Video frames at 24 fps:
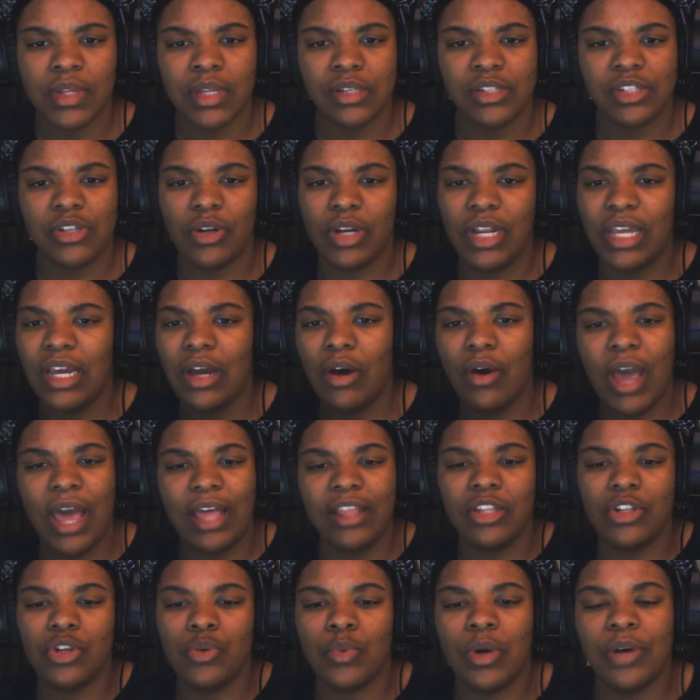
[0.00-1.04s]
So they're gonna
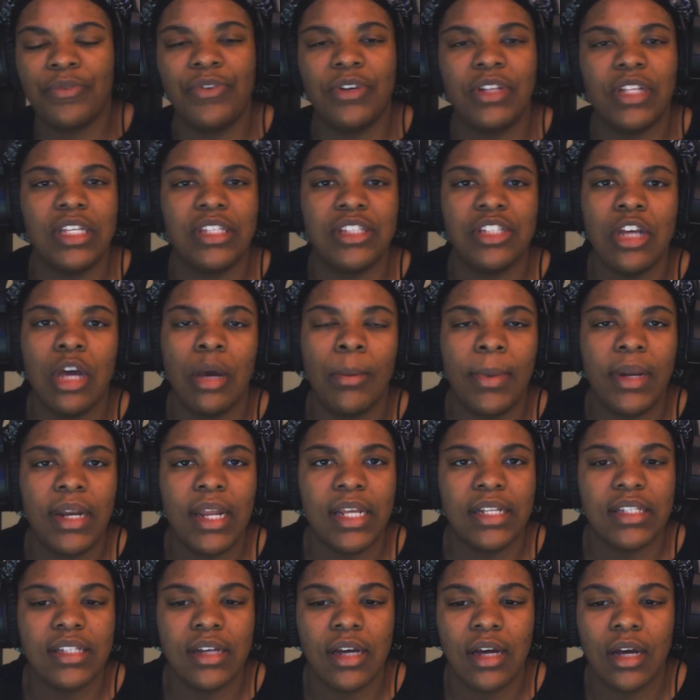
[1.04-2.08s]
have to do one for the
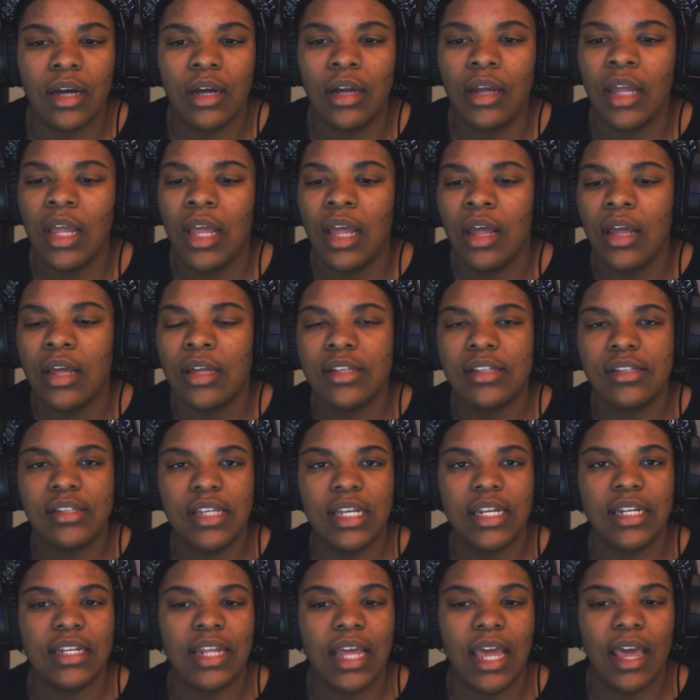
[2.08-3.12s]
Terminator,
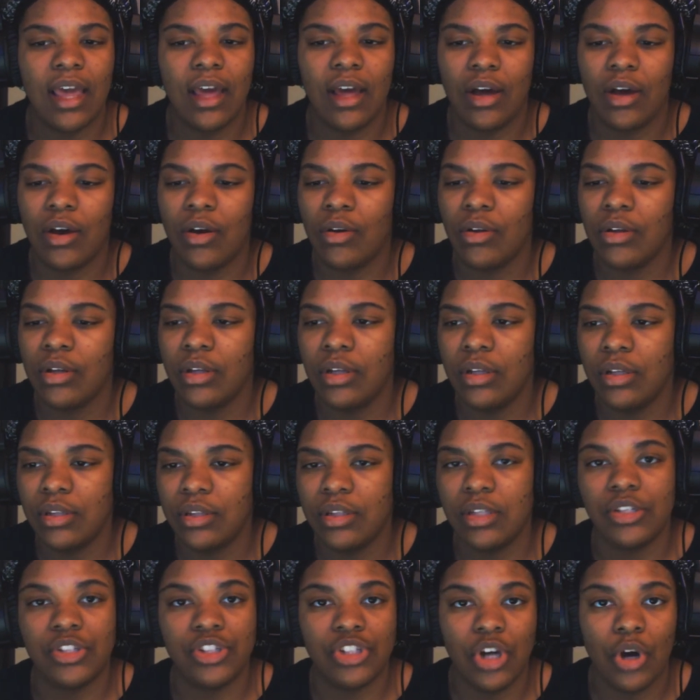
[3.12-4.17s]
Sindel,
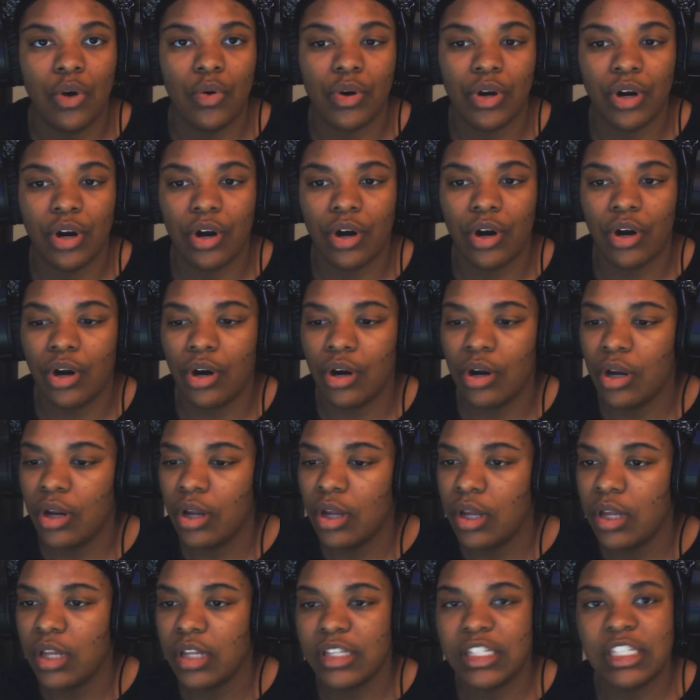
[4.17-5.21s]
the Joker,
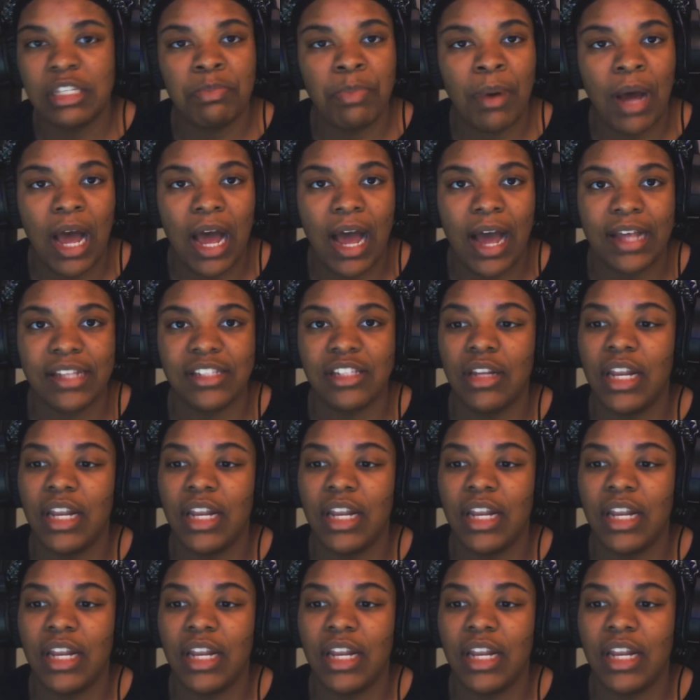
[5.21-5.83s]
Spawn.